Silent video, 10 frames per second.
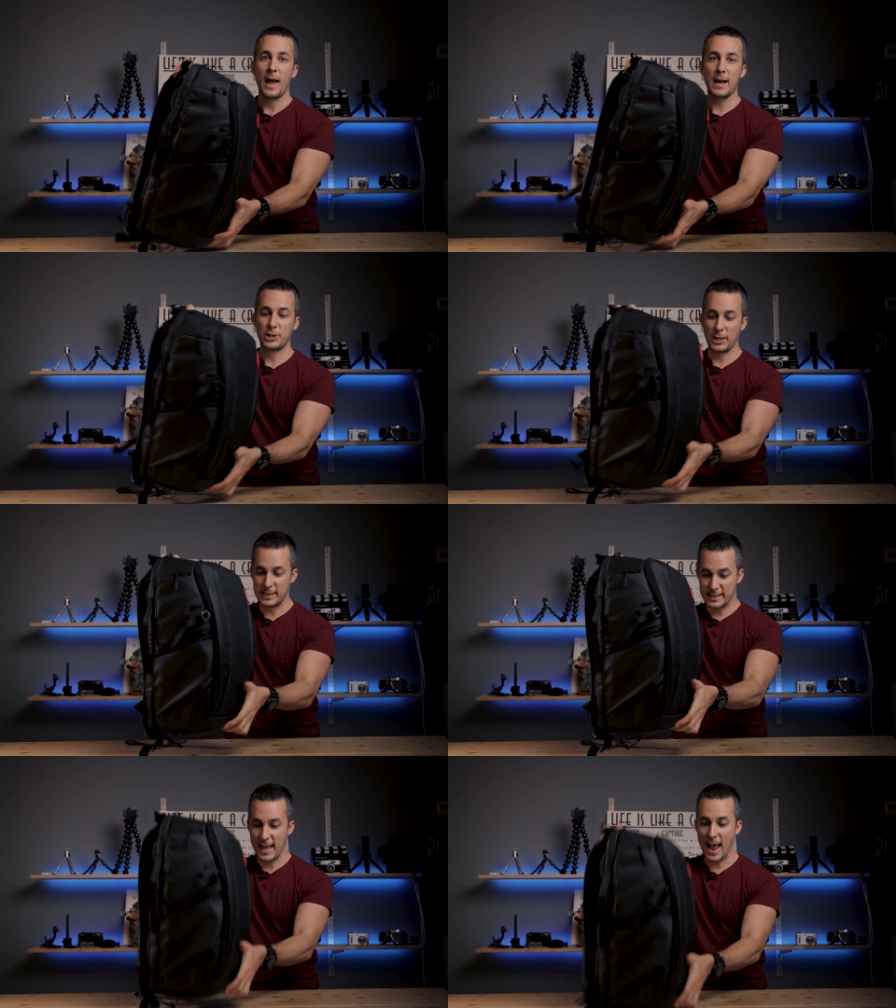actually
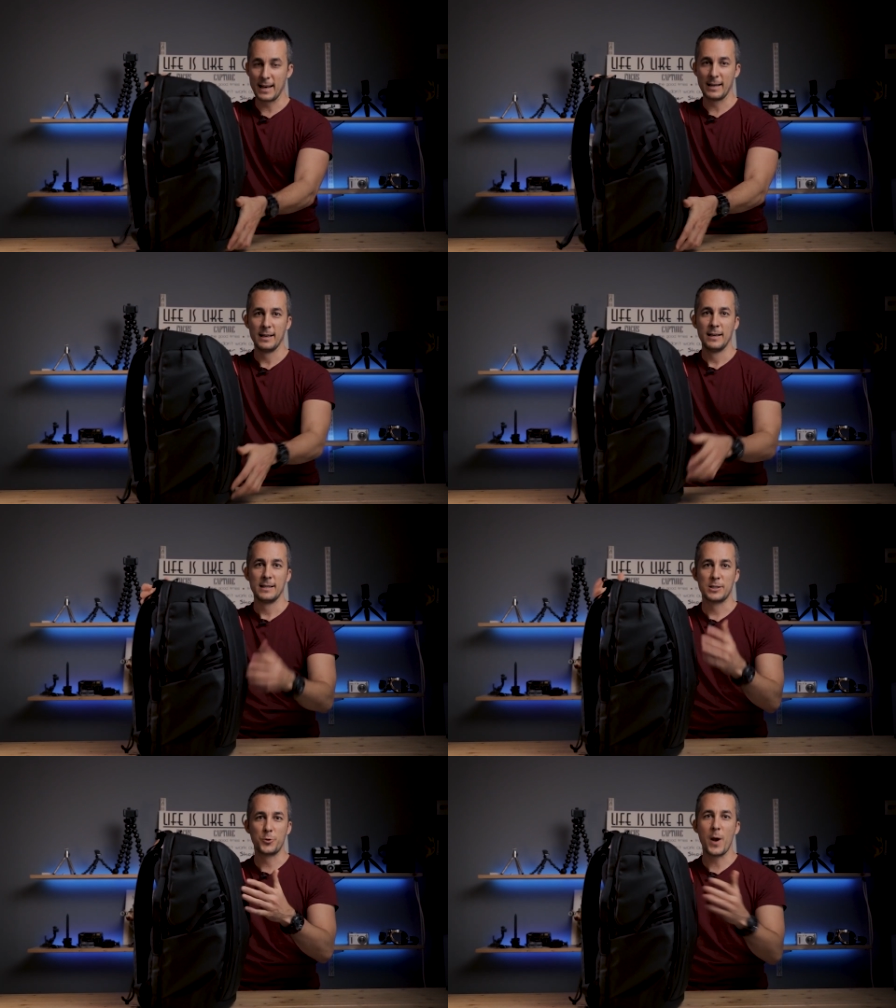stand
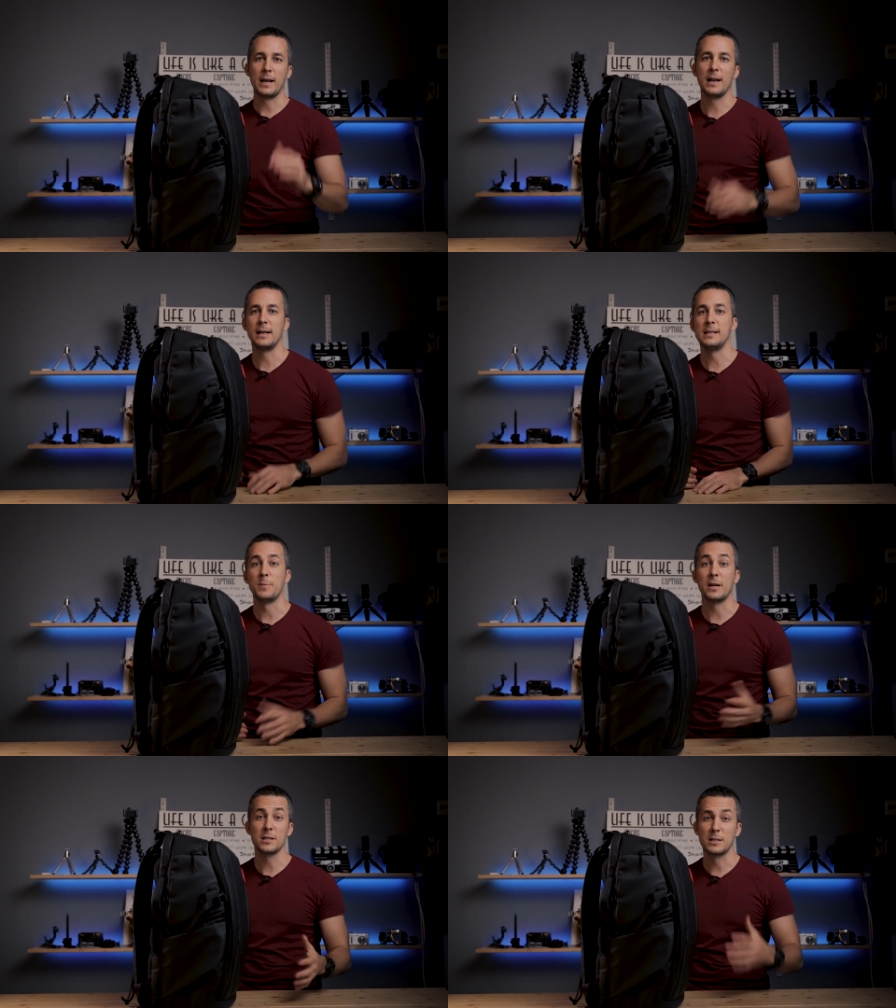straight like this
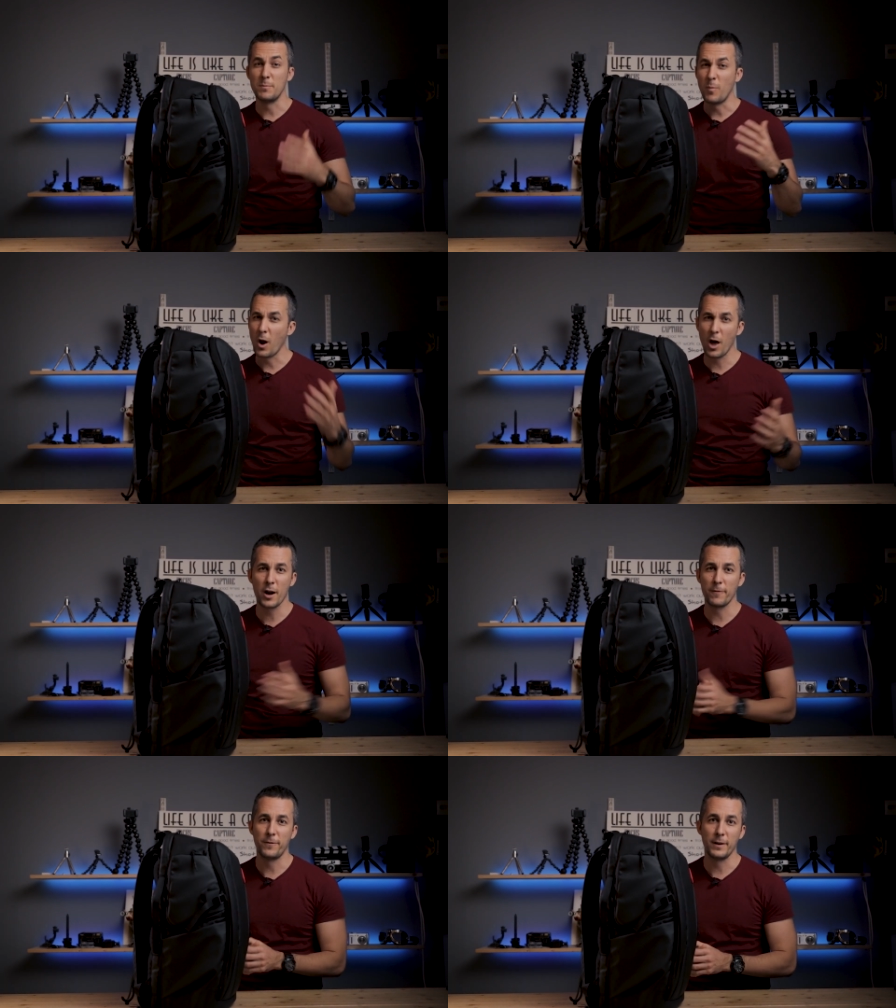because a
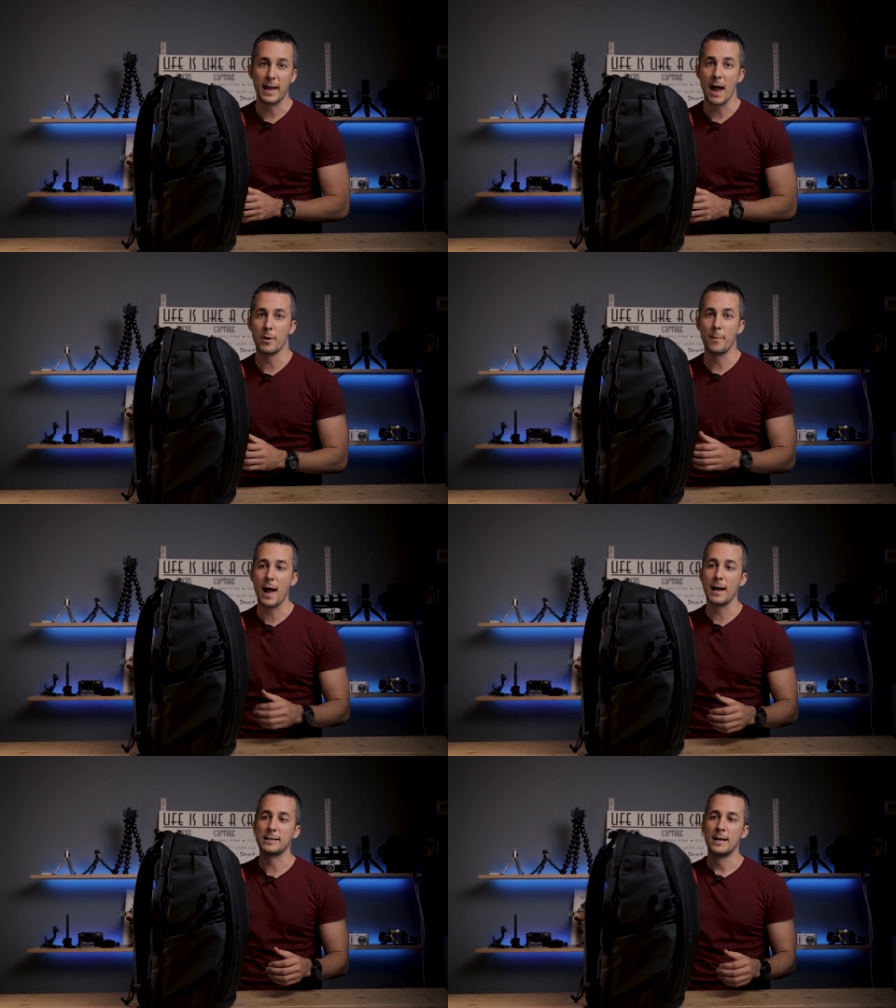lot of uh, camera
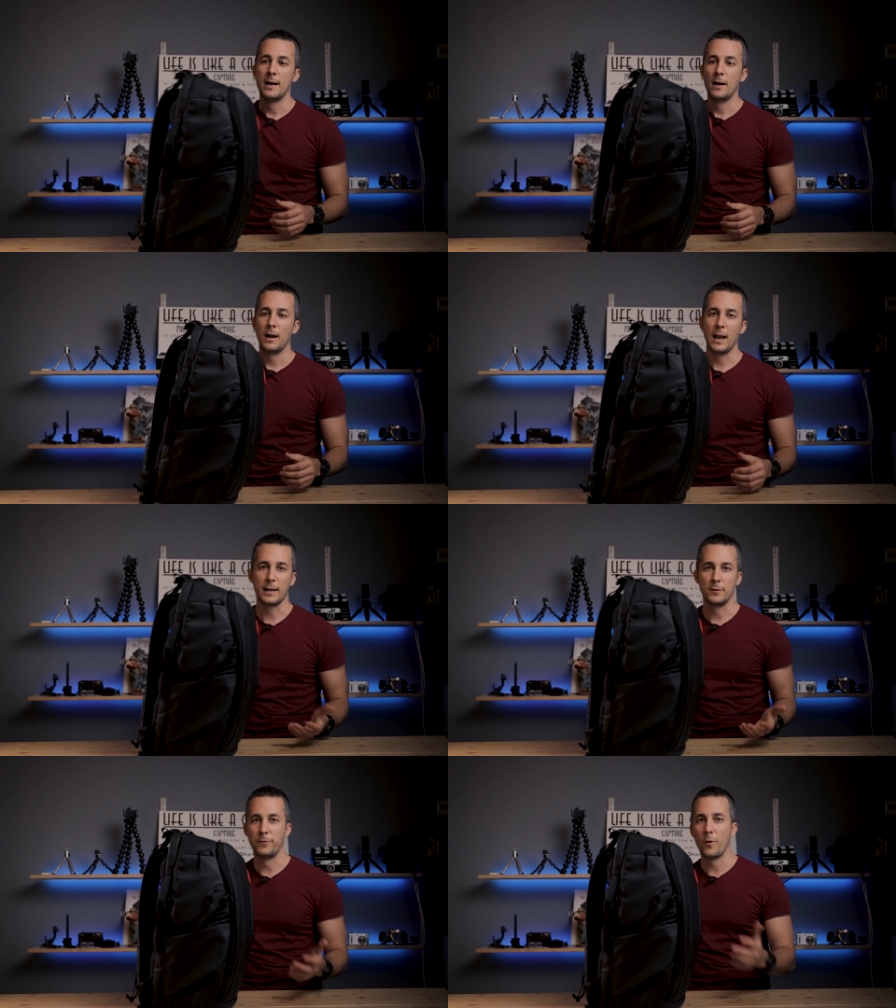bags
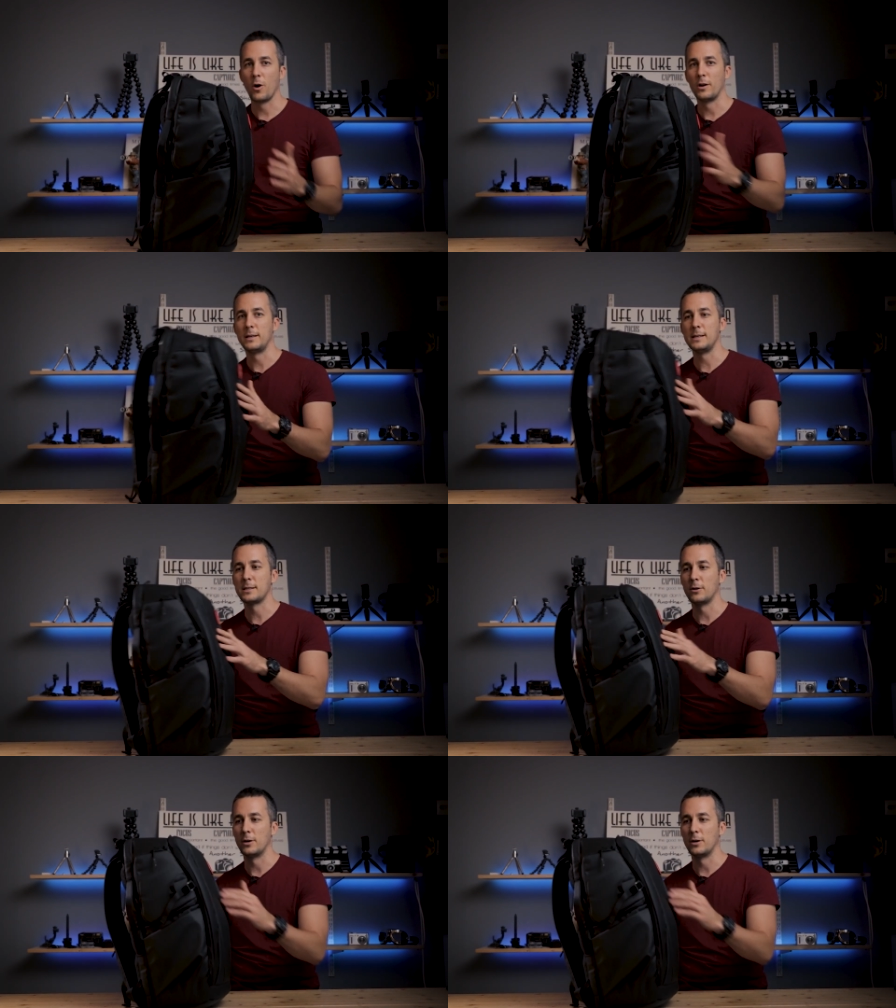like to fall on this